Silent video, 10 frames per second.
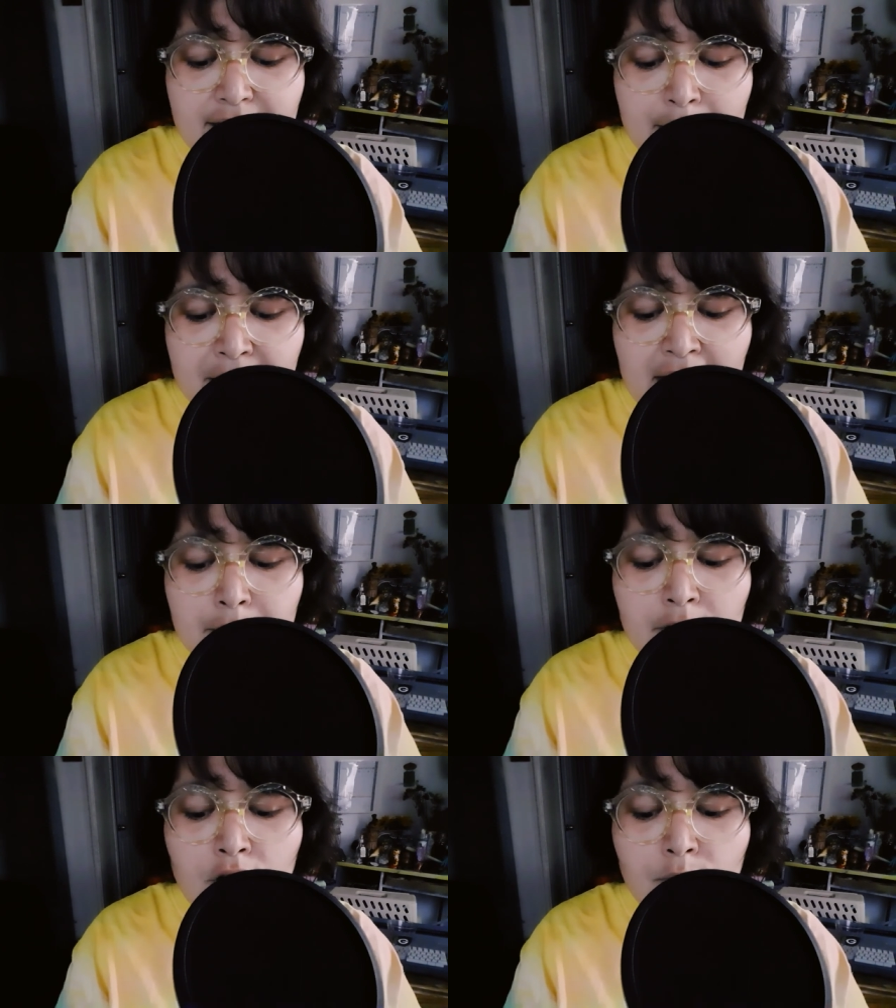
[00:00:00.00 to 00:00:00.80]
They
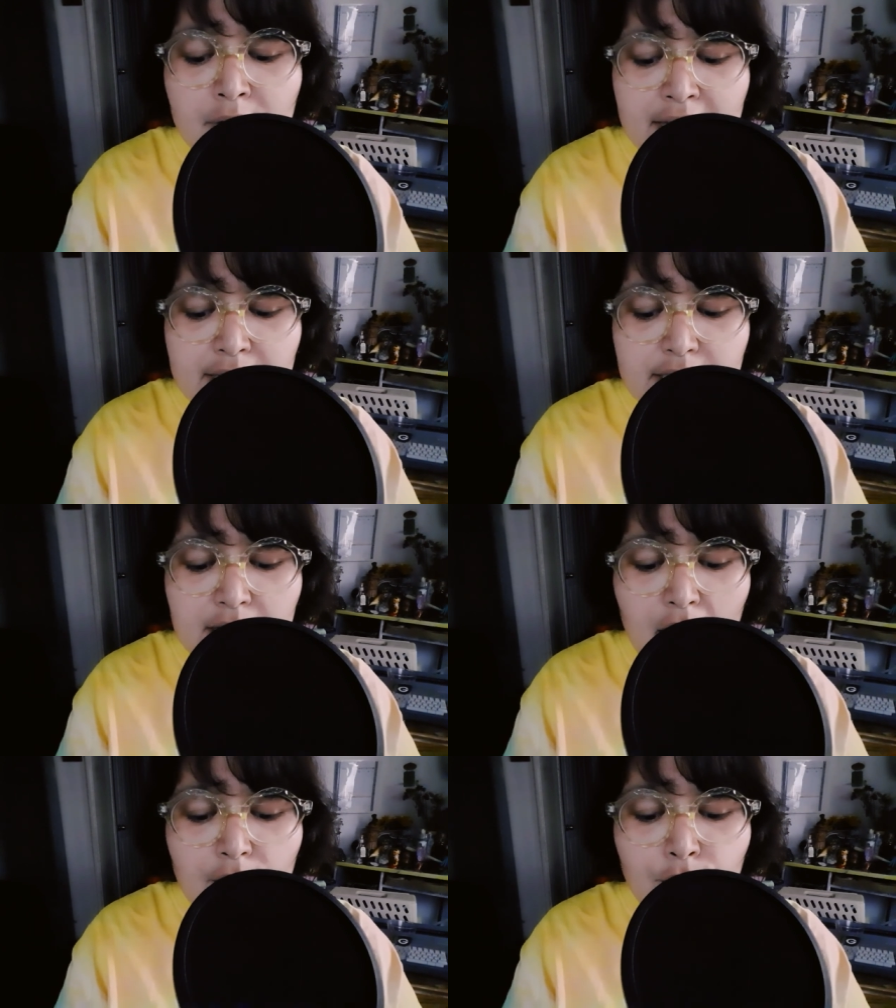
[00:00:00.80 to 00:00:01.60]
become luminous,
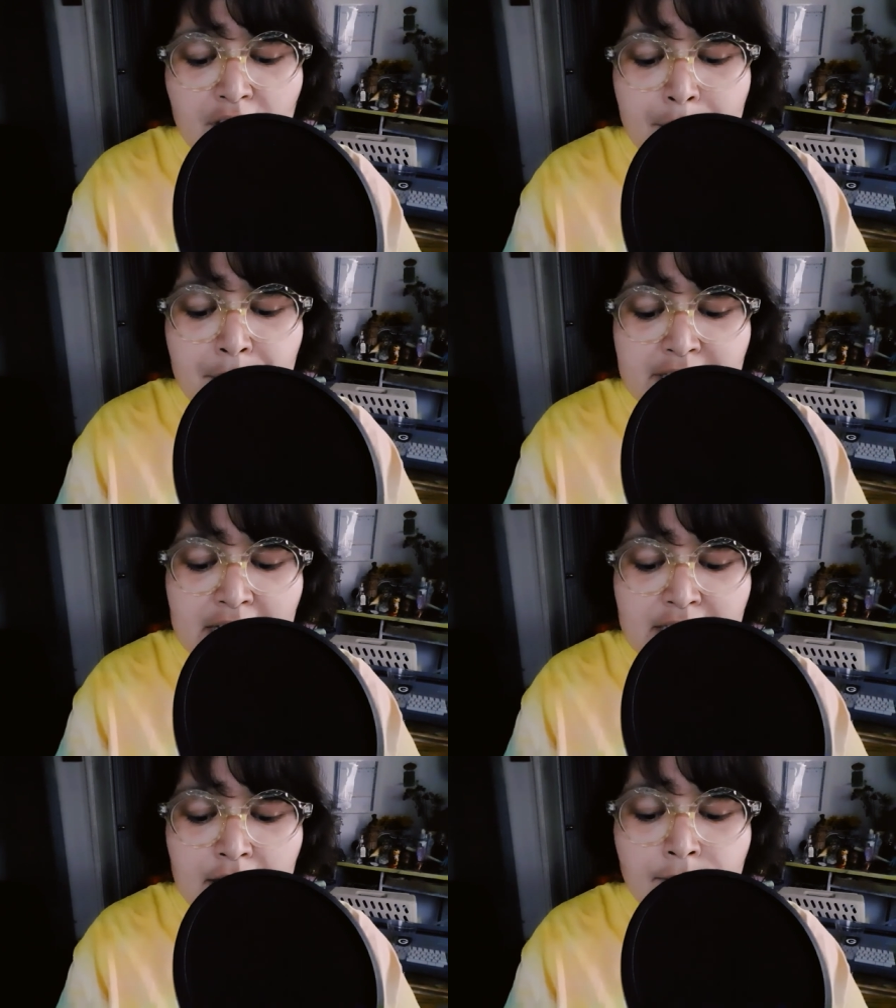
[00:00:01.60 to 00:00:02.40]
for they
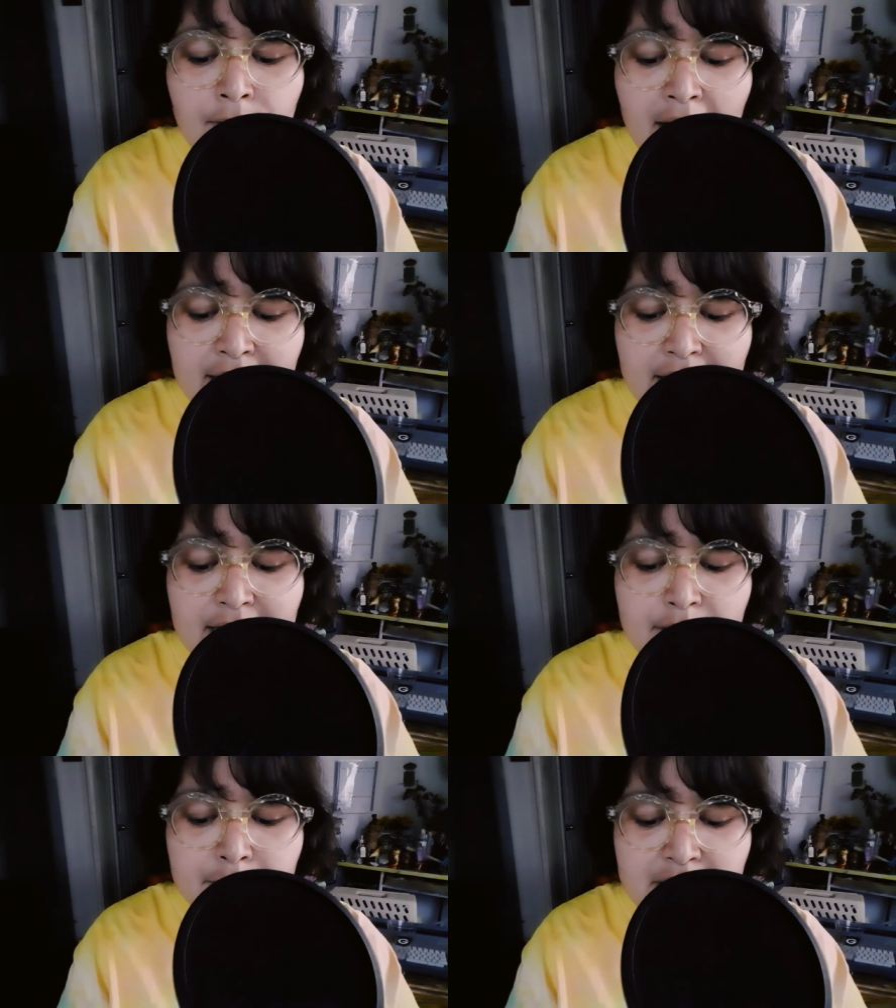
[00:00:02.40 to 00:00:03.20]
possess the divine
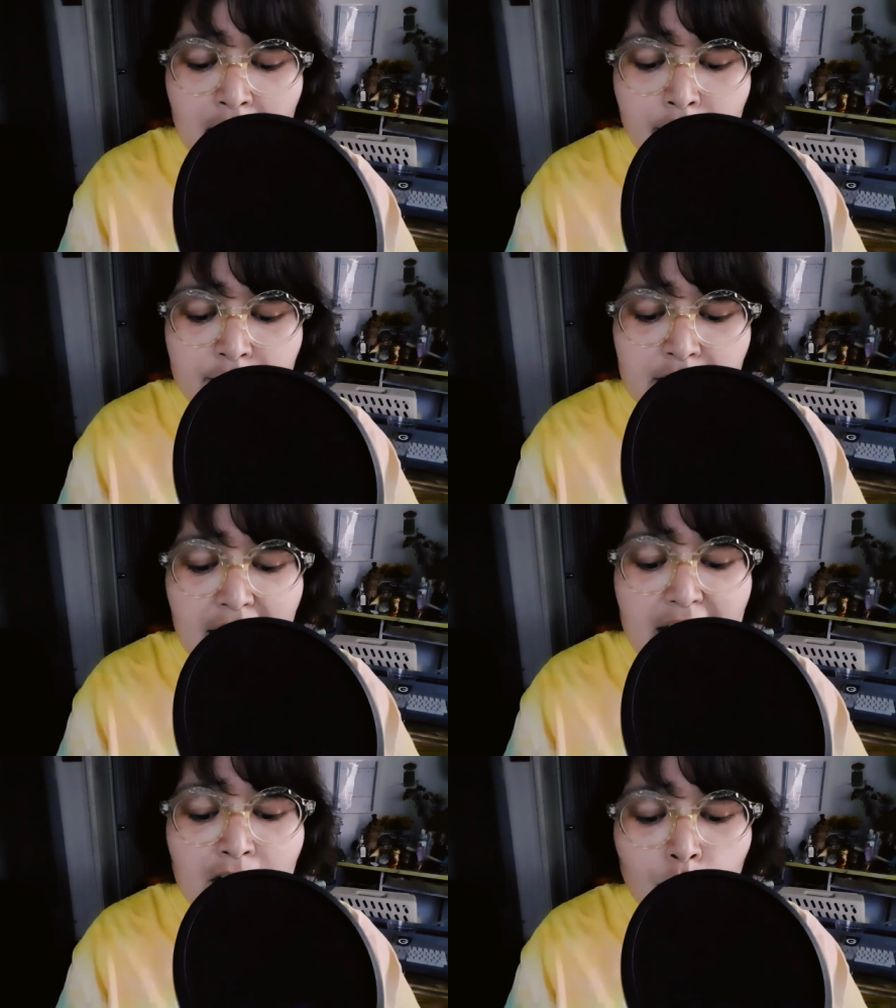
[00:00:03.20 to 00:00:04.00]
in themselves
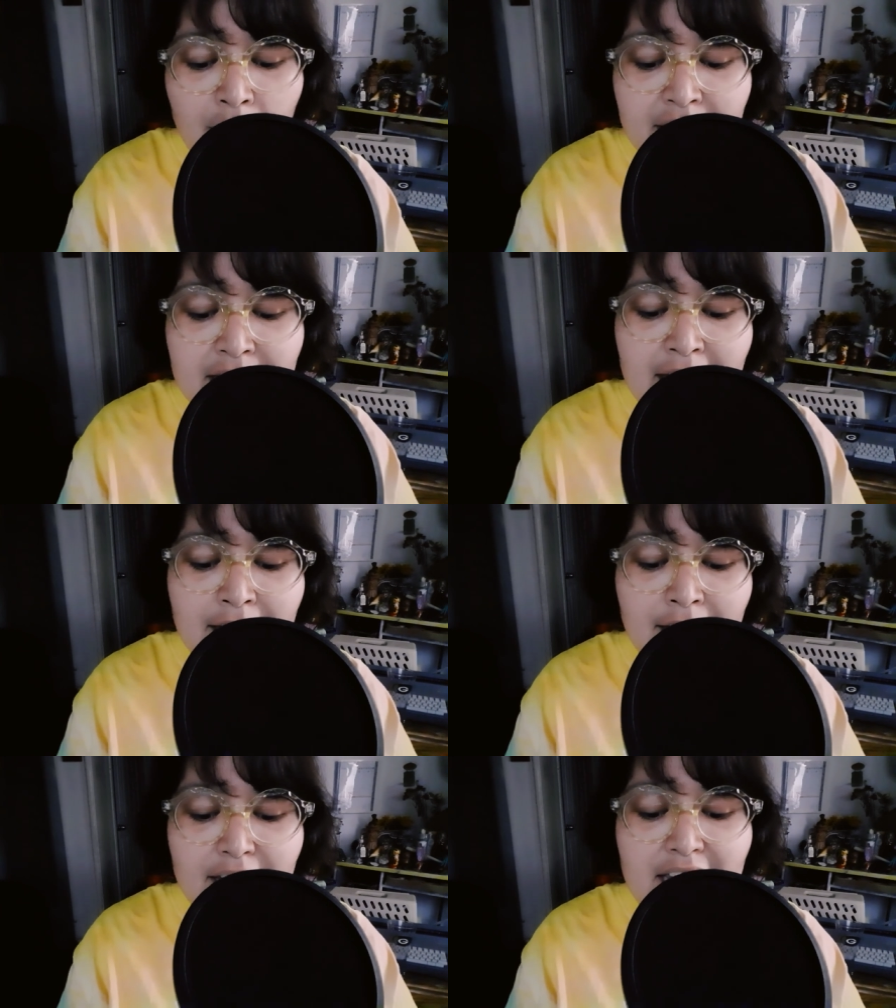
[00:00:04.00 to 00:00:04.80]
and radiate
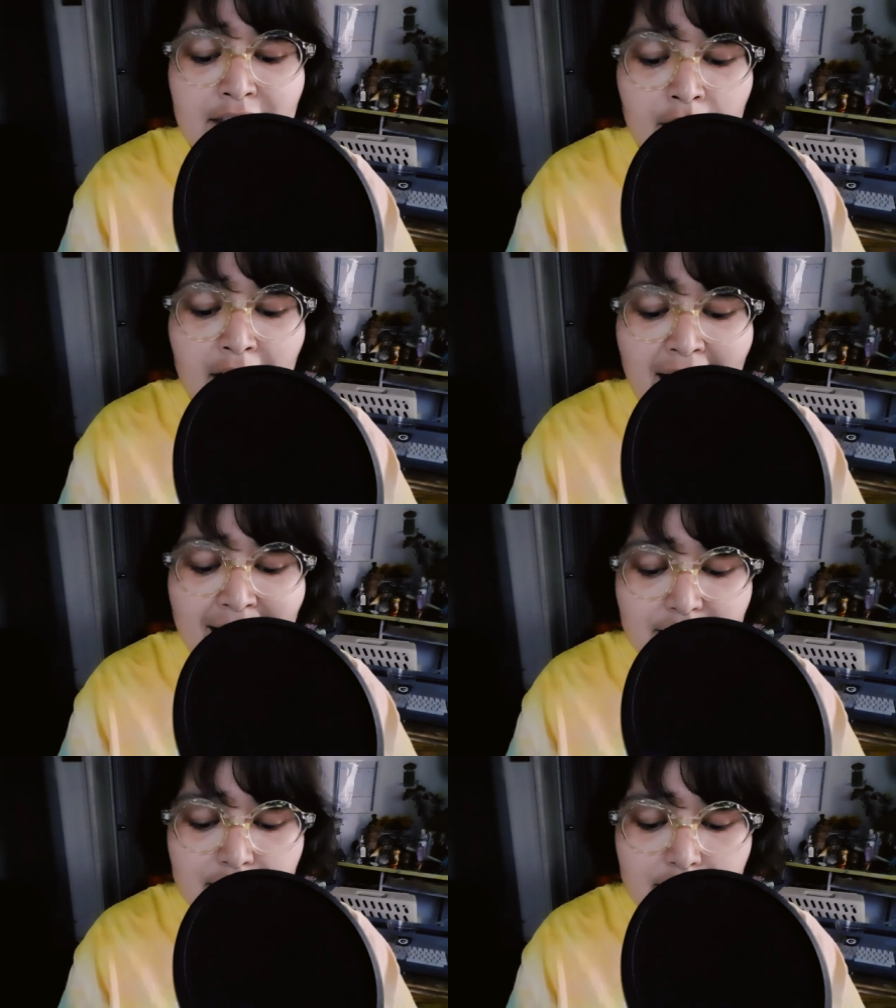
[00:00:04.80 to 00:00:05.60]
it in their
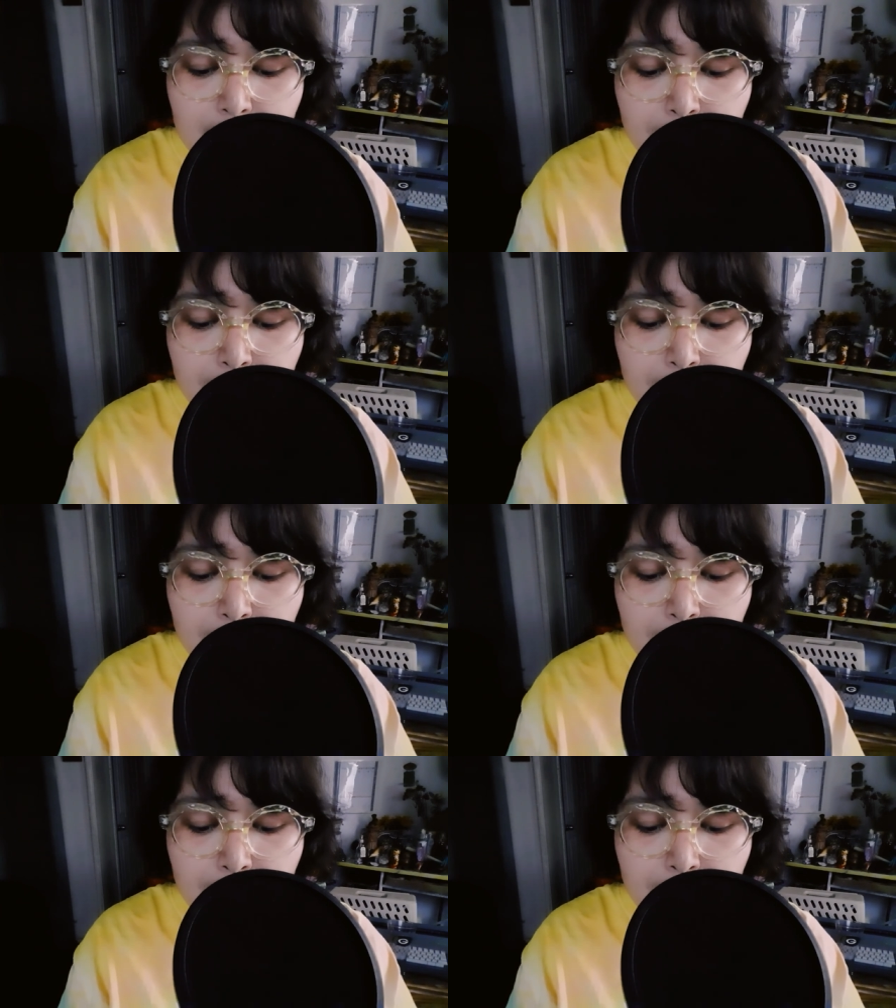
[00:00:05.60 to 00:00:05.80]
acts.